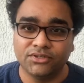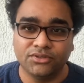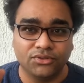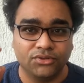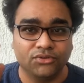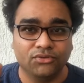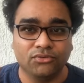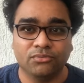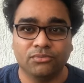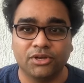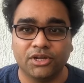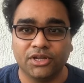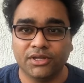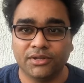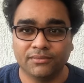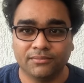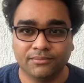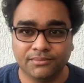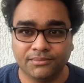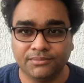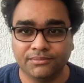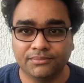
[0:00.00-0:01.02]
in your brain
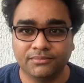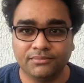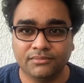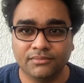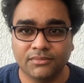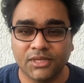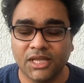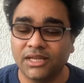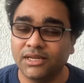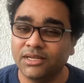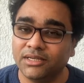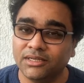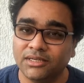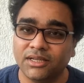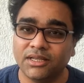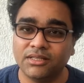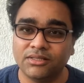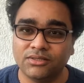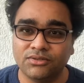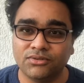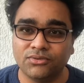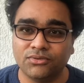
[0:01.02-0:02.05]
and it
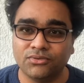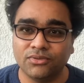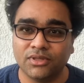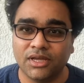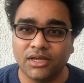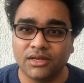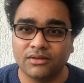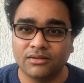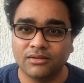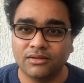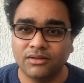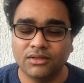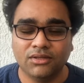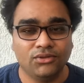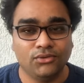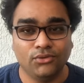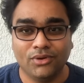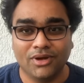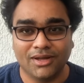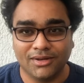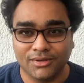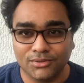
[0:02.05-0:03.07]
tells you that
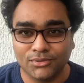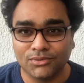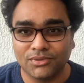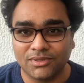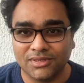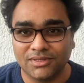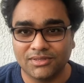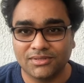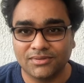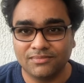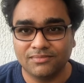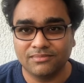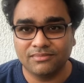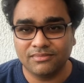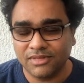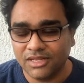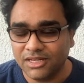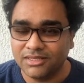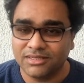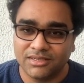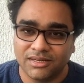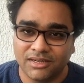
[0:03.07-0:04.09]
you can't do this.
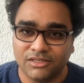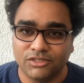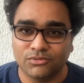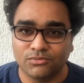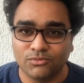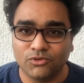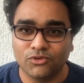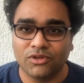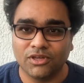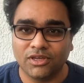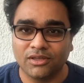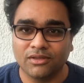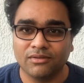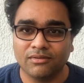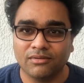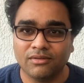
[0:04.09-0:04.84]
Let's start smoking.